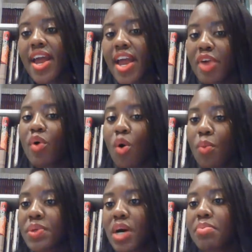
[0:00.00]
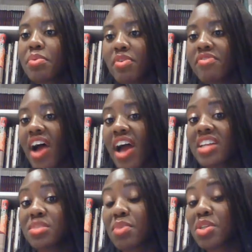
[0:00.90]
and will open up and provide
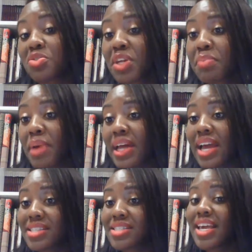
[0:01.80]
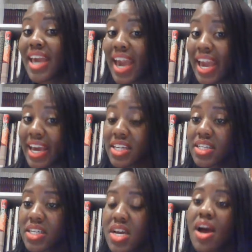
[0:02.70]
as much feedback as they
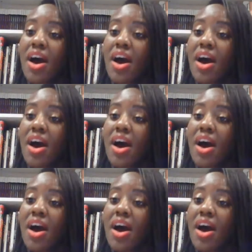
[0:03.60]
can.